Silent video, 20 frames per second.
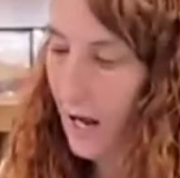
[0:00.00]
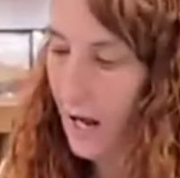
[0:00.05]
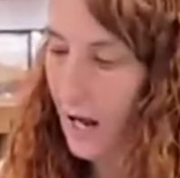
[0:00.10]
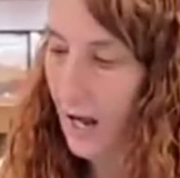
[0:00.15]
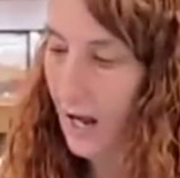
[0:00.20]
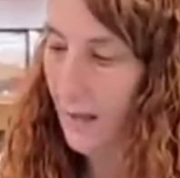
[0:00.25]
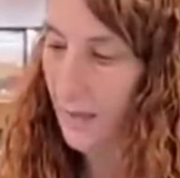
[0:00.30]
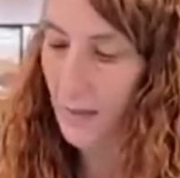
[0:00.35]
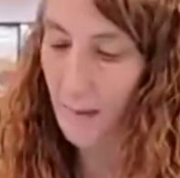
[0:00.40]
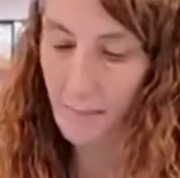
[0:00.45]

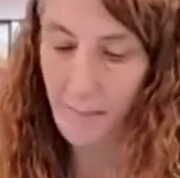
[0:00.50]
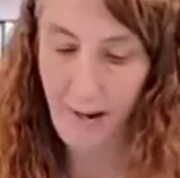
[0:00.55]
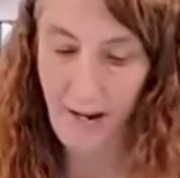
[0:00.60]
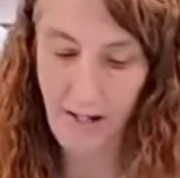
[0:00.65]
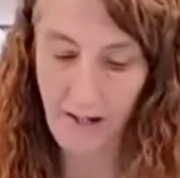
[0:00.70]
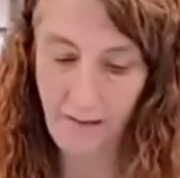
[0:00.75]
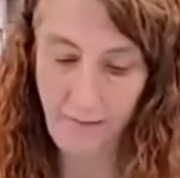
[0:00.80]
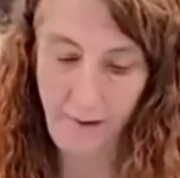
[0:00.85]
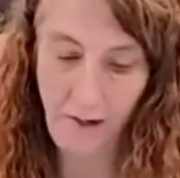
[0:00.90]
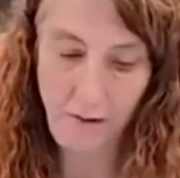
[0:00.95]
on the
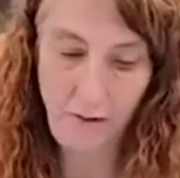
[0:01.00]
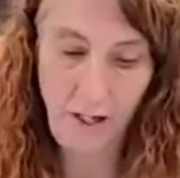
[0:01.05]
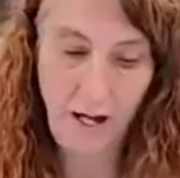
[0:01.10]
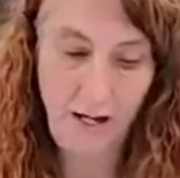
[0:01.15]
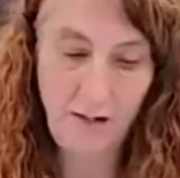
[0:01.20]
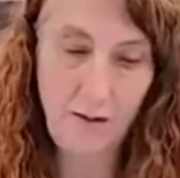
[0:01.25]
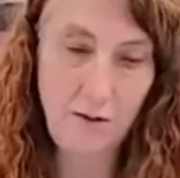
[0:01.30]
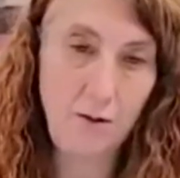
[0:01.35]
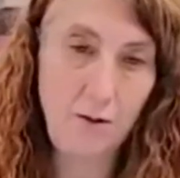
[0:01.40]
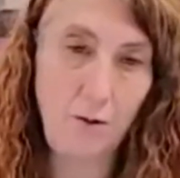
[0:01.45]
back of our
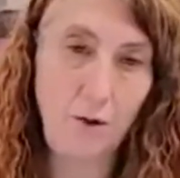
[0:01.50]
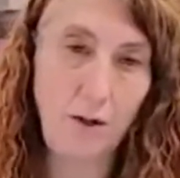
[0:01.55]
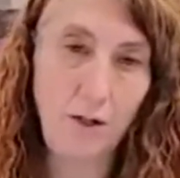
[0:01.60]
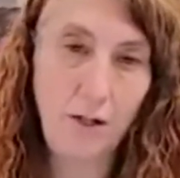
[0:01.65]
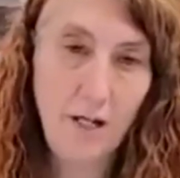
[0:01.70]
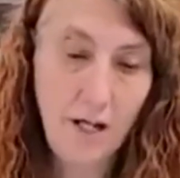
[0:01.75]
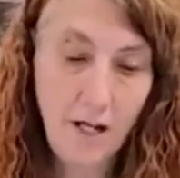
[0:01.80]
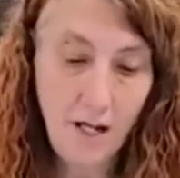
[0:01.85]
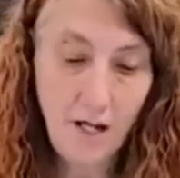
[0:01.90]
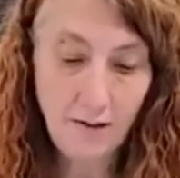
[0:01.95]
dinosaur.
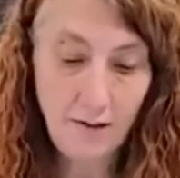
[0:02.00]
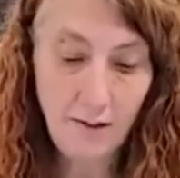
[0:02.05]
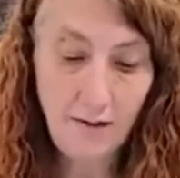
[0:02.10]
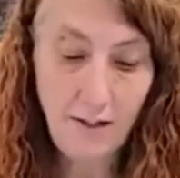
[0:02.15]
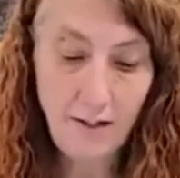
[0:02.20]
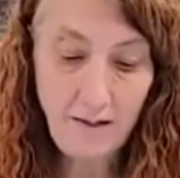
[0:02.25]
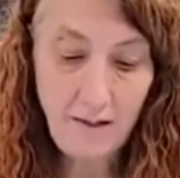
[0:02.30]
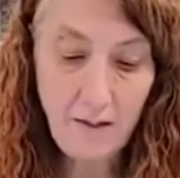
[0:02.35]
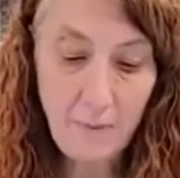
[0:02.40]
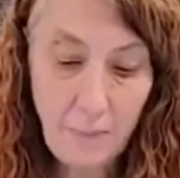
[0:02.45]
So
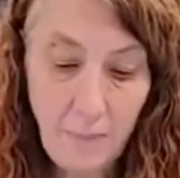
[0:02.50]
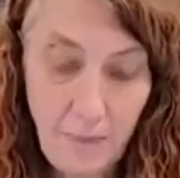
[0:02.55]
this is